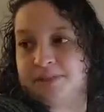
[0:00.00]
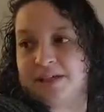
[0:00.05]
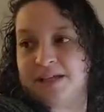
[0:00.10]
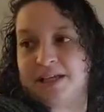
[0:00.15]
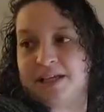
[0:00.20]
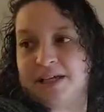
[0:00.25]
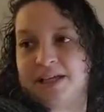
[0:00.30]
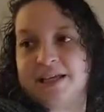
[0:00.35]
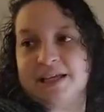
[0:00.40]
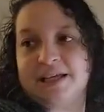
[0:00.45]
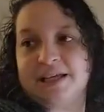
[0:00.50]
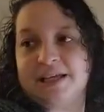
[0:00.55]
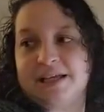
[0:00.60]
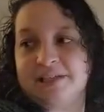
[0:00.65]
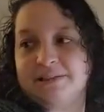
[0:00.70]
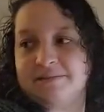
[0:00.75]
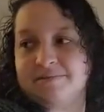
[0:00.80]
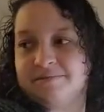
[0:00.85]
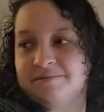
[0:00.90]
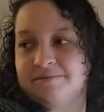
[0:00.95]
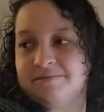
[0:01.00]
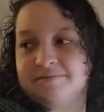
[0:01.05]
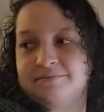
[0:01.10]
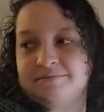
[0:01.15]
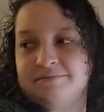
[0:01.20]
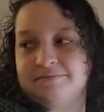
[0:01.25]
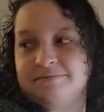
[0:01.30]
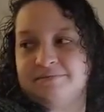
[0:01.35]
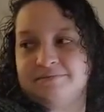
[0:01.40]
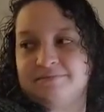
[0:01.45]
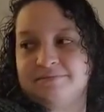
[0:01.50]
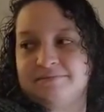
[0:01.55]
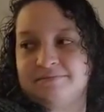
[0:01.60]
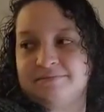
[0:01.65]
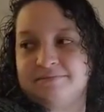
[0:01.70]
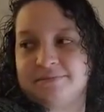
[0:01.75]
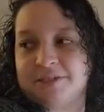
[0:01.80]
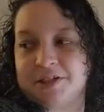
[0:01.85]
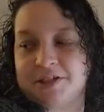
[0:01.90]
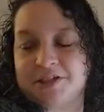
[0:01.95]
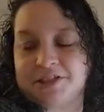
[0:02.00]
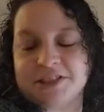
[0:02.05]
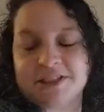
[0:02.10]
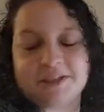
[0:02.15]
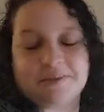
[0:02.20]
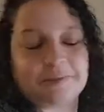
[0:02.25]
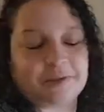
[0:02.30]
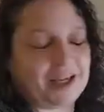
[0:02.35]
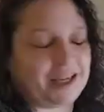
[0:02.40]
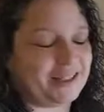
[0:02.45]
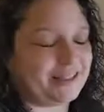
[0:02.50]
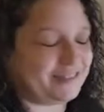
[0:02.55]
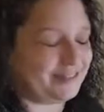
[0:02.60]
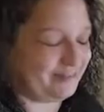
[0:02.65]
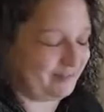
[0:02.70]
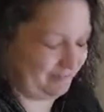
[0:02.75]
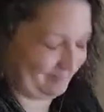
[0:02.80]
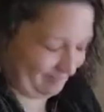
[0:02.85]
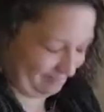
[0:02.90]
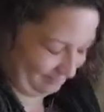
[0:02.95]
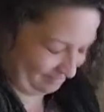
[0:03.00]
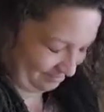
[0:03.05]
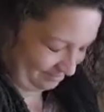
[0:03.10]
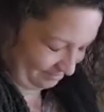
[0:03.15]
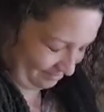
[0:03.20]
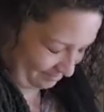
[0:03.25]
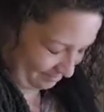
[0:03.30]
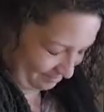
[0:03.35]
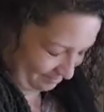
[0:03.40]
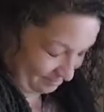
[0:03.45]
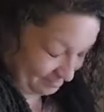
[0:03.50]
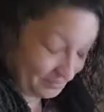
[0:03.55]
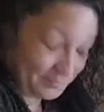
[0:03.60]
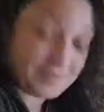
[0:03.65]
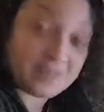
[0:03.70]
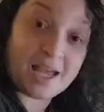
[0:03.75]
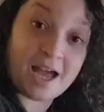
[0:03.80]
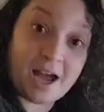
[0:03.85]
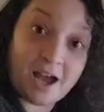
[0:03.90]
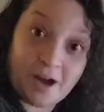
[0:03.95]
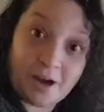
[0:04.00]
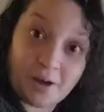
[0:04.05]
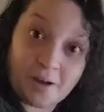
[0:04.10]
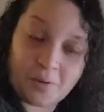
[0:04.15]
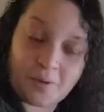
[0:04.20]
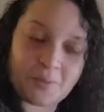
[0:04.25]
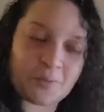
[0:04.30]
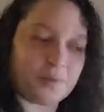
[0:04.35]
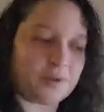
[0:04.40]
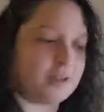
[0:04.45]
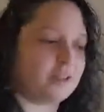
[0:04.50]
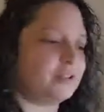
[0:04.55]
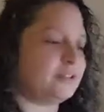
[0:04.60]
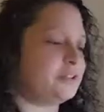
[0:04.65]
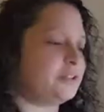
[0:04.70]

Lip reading: And I can't go to sleep yet. No!